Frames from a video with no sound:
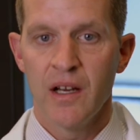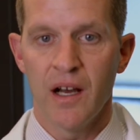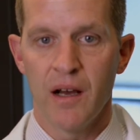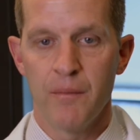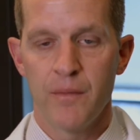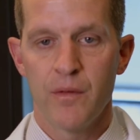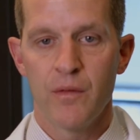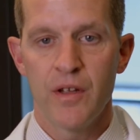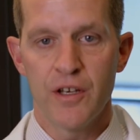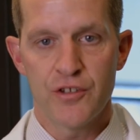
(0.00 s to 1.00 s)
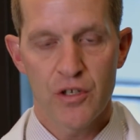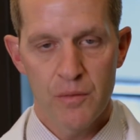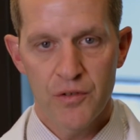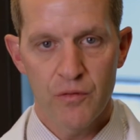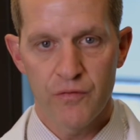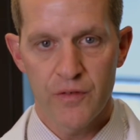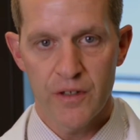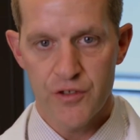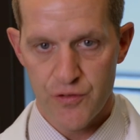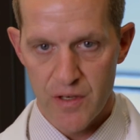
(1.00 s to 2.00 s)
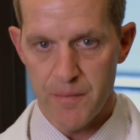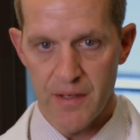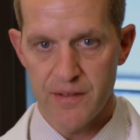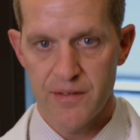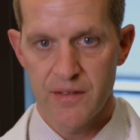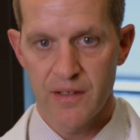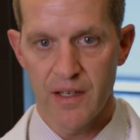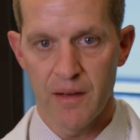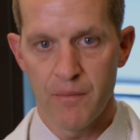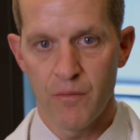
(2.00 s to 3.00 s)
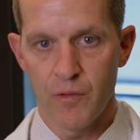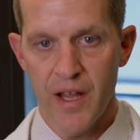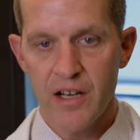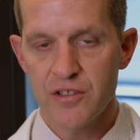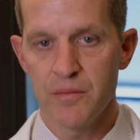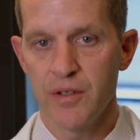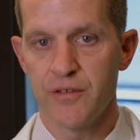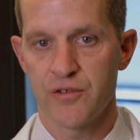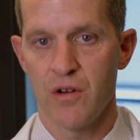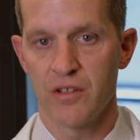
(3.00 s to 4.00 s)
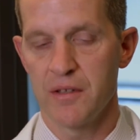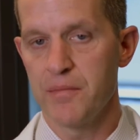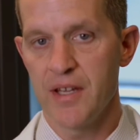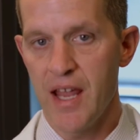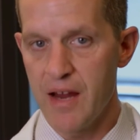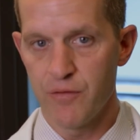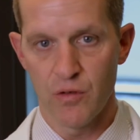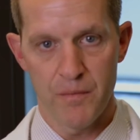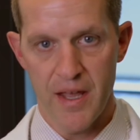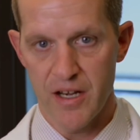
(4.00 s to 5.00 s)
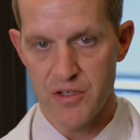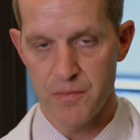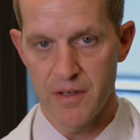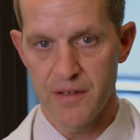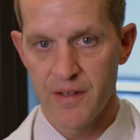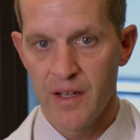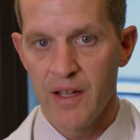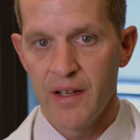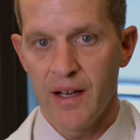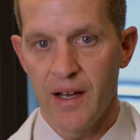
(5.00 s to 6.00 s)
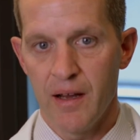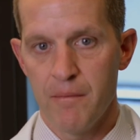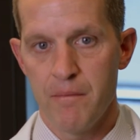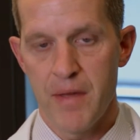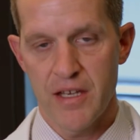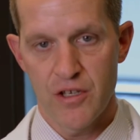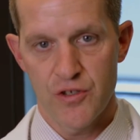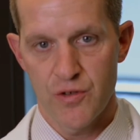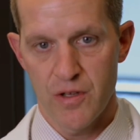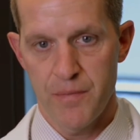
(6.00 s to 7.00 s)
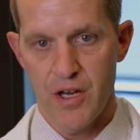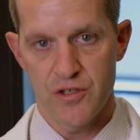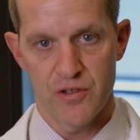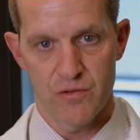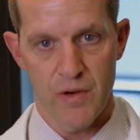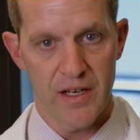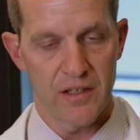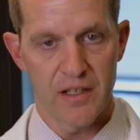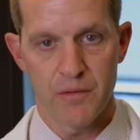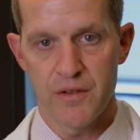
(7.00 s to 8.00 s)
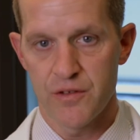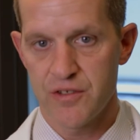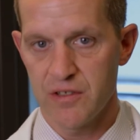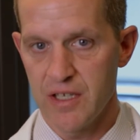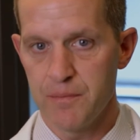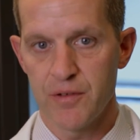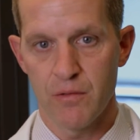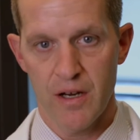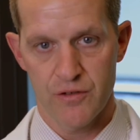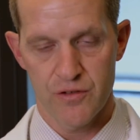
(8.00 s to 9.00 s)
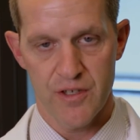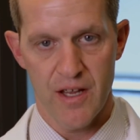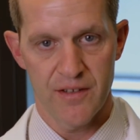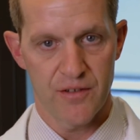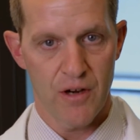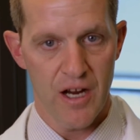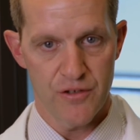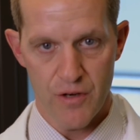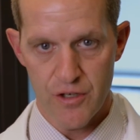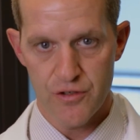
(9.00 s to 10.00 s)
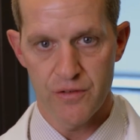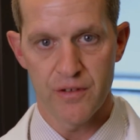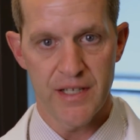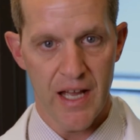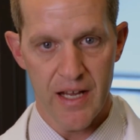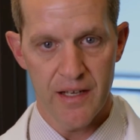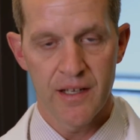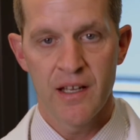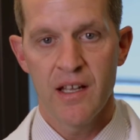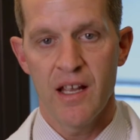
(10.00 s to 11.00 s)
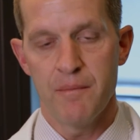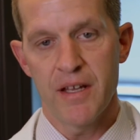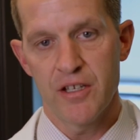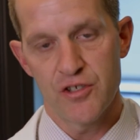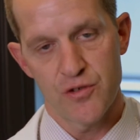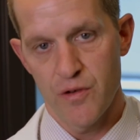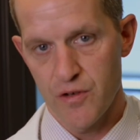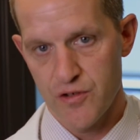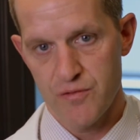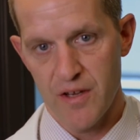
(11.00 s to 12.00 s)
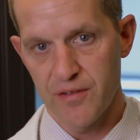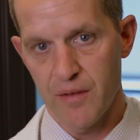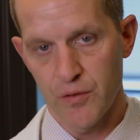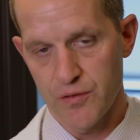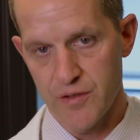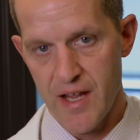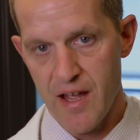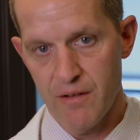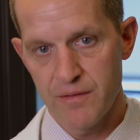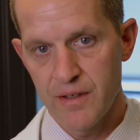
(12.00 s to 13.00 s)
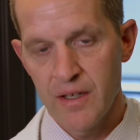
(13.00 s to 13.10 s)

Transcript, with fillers: Um, in terms of treatment, um, we actually believe strongly in behavioral management, uh, making sure the patient is regulated with their sleep, their exercise, their hydration, their diet, and making sure their stress levels are down.